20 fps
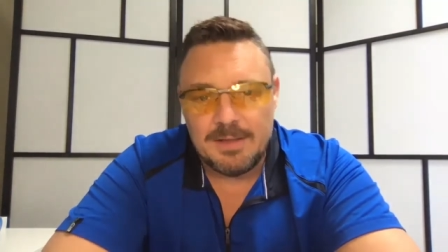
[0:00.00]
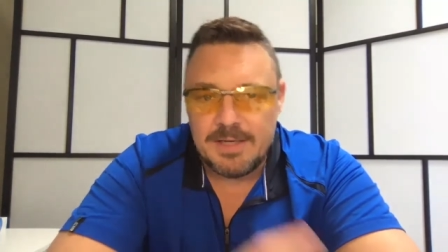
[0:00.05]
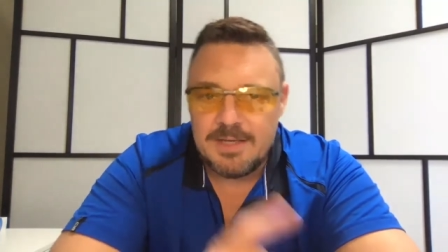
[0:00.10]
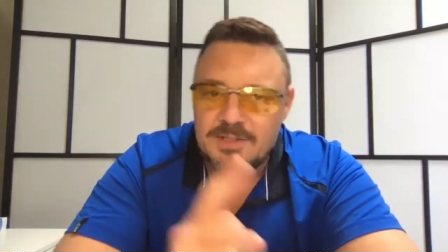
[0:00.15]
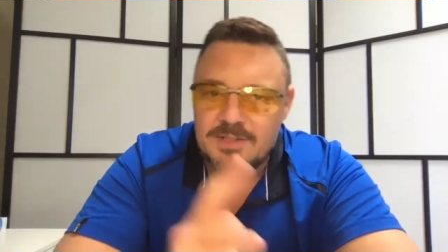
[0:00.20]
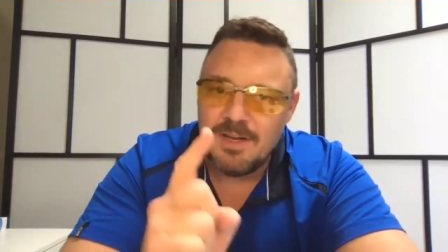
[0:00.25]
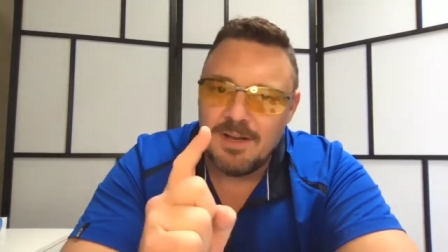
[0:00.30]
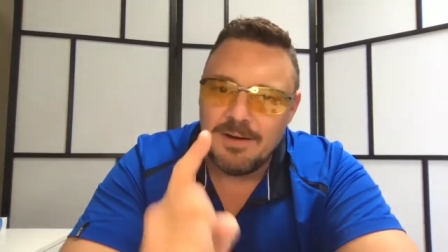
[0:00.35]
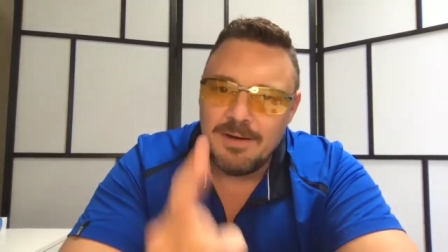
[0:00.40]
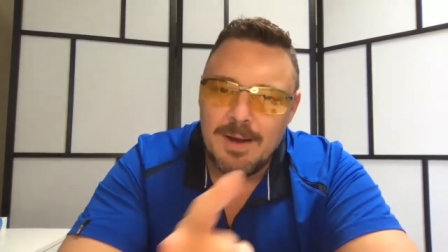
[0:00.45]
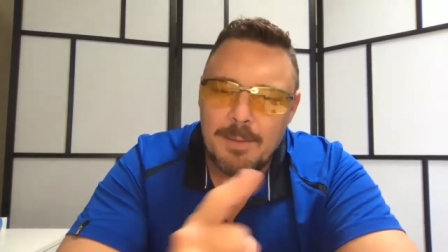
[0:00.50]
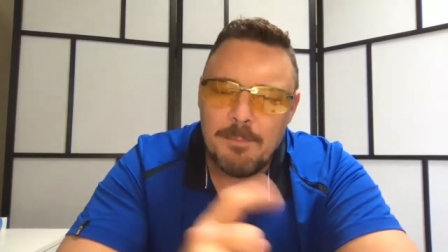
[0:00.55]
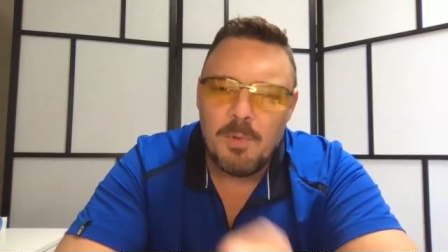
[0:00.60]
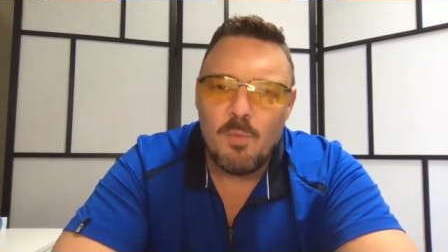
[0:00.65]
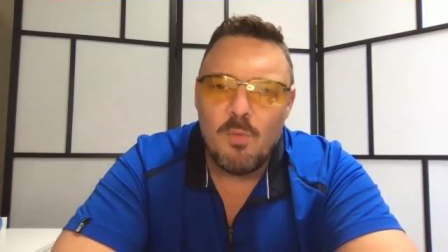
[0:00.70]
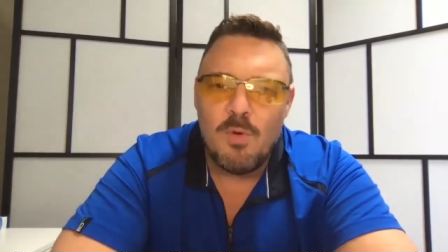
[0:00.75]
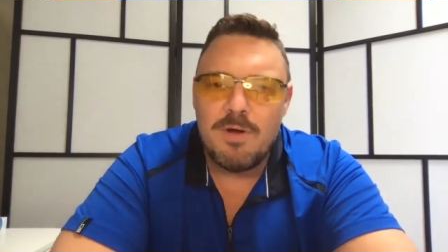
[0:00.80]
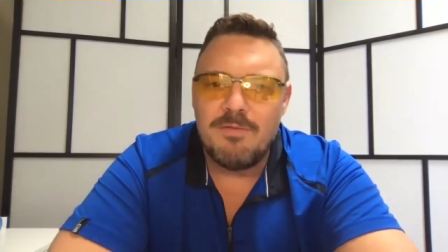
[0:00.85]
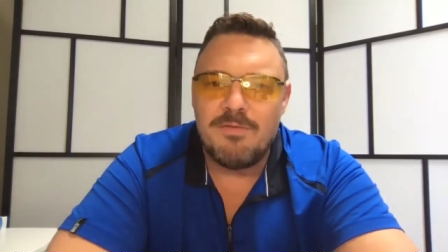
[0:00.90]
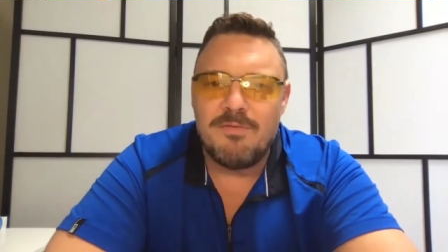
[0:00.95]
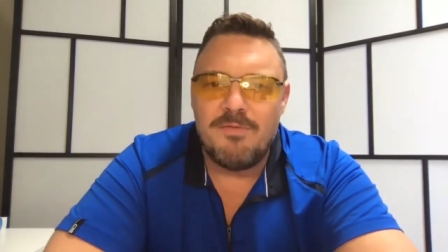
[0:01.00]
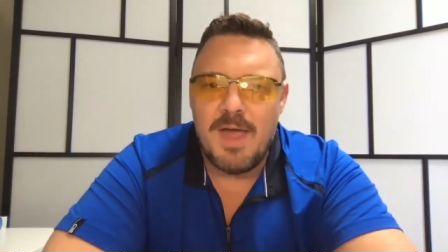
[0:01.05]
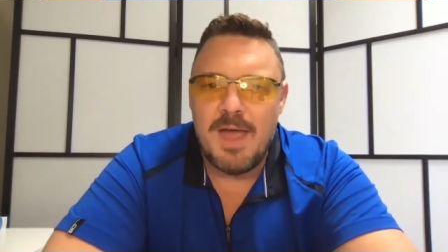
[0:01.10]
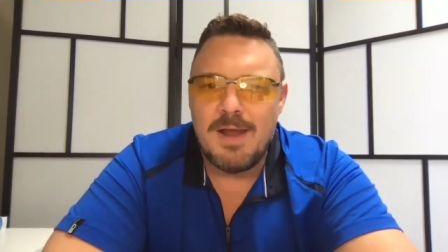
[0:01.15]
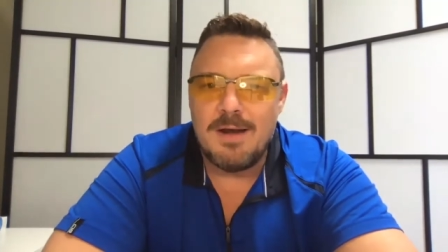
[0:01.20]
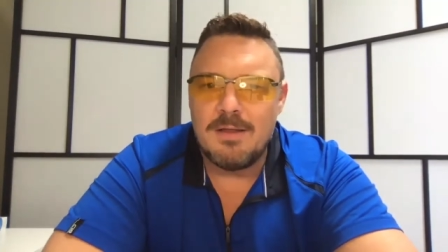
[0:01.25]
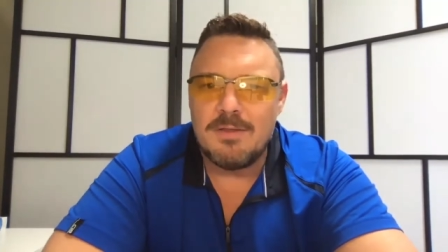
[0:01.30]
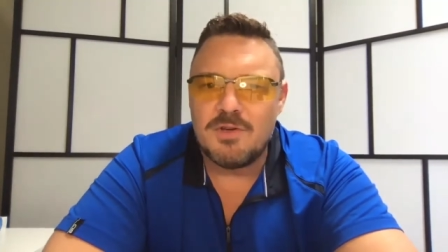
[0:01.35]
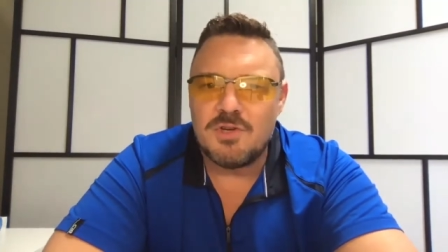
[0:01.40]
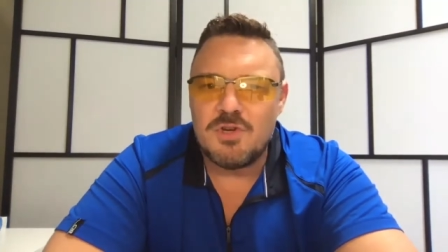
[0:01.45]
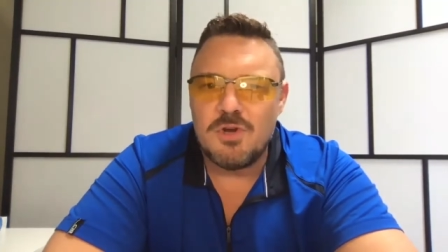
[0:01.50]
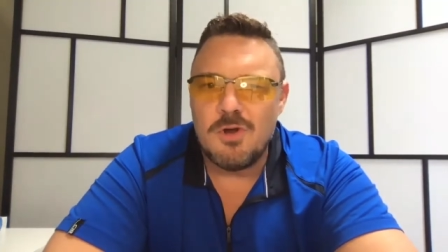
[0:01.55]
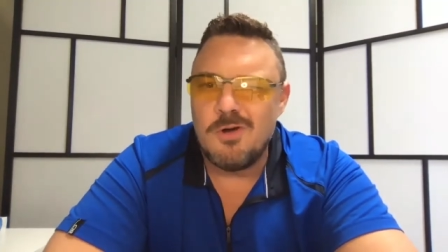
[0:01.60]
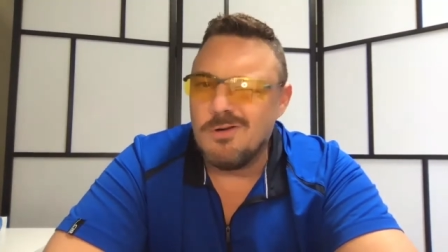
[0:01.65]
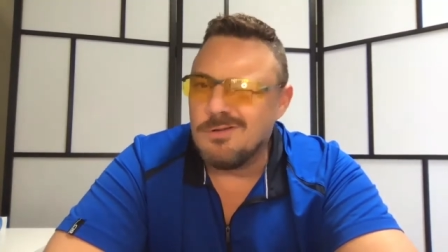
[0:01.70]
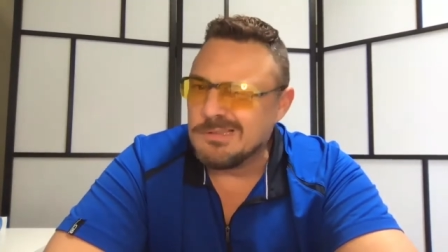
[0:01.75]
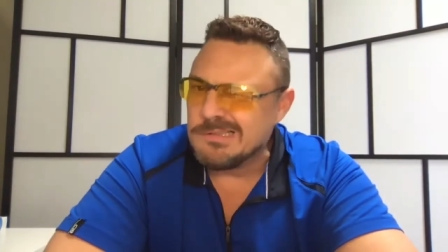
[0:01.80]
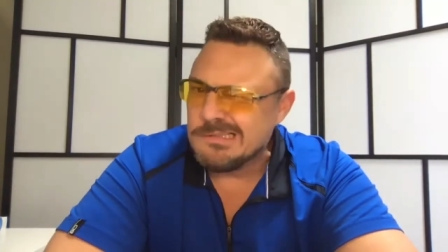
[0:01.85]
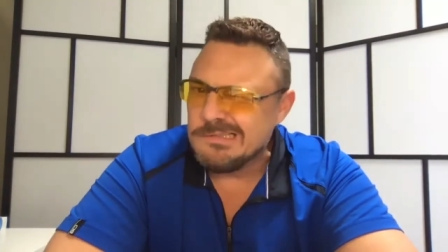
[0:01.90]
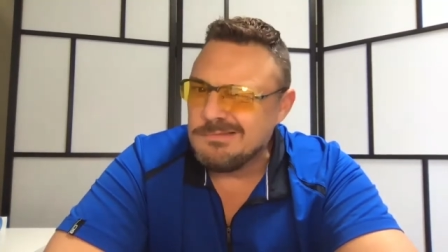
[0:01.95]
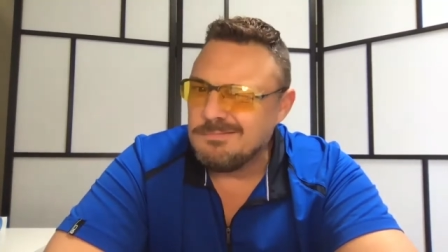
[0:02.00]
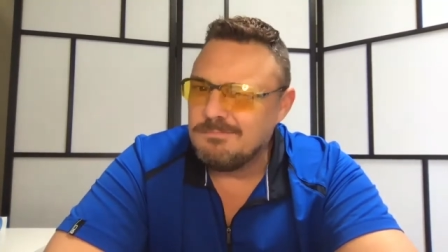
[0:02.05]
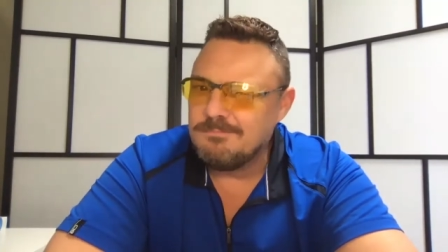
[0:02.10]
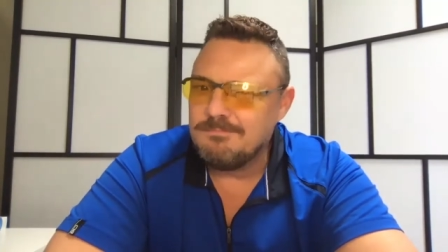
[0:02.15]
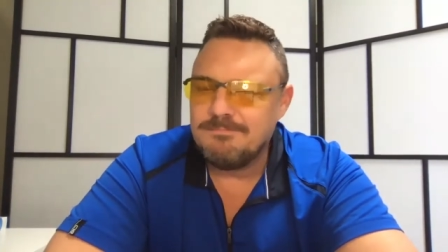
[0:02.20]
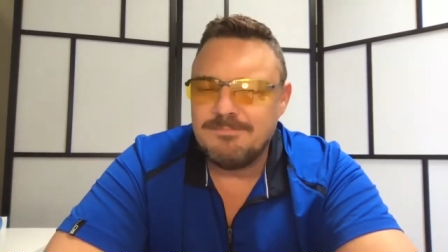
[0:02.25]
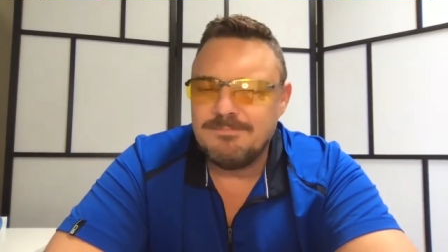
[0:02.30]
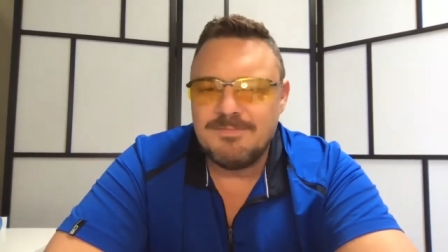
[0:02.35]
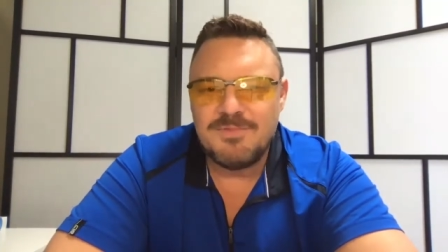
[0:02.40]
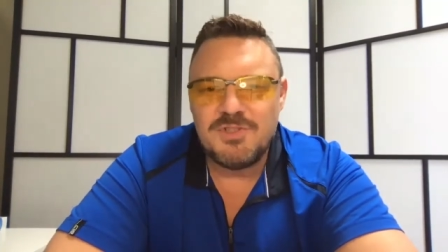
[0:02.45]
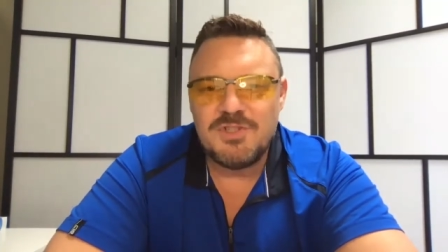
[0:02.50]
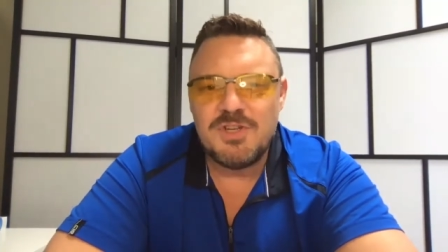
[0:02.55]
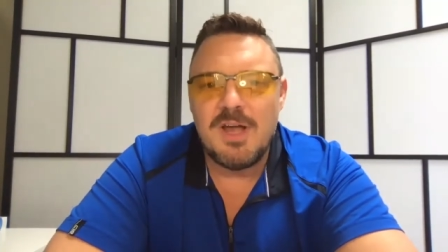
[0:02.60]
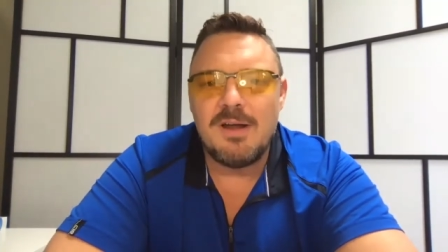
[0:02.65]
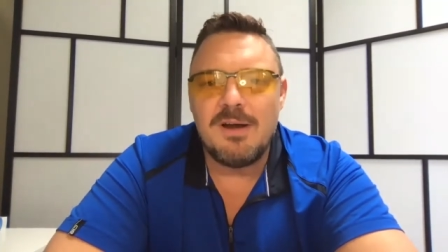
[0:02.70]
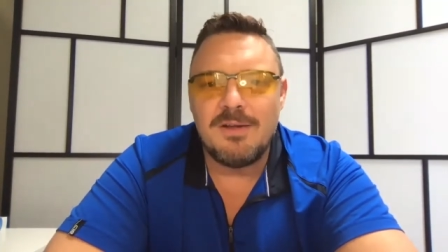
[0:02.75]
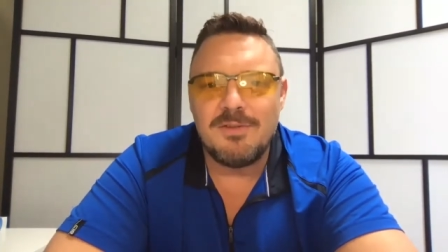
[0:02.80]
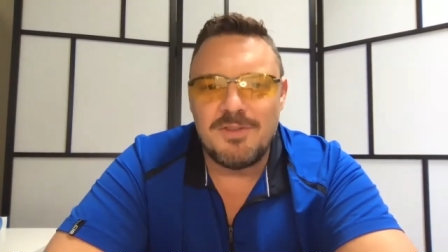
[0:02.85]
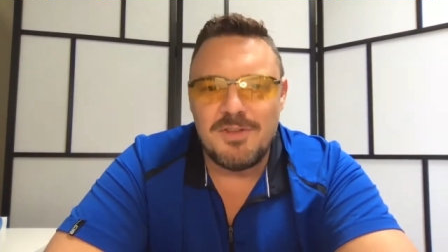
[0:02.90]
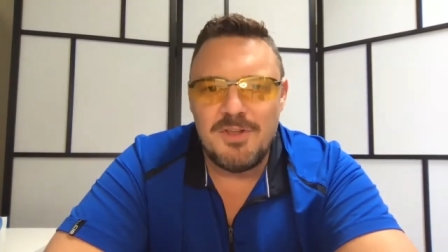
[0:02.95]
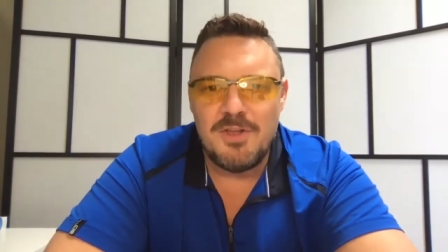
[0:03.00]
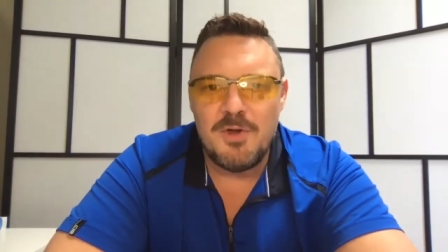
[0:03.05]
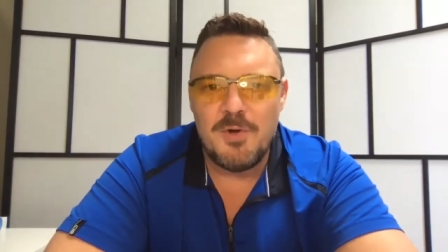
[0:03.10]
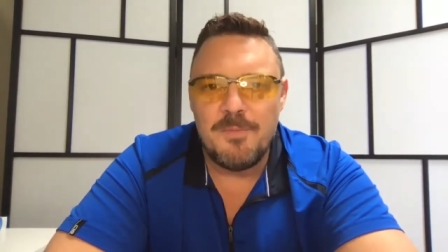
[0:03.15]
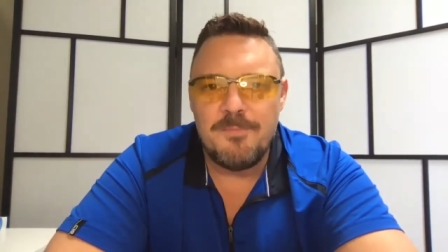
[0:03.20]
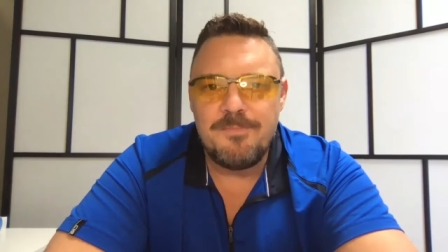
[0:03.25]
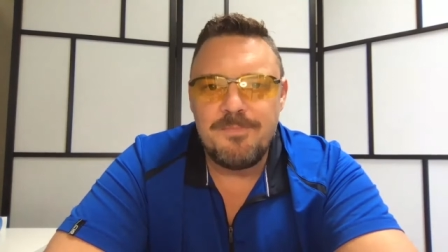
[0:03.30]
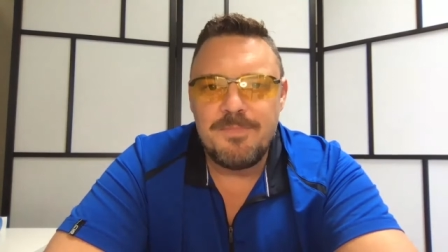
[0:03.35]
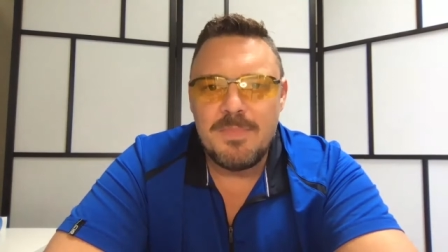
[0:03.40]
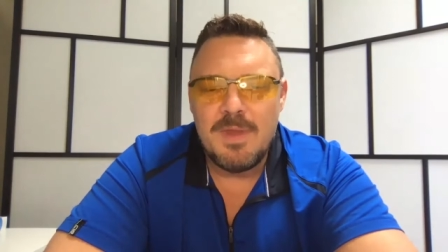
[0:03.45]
Lisa, #1 fan of the show. Shout out to you.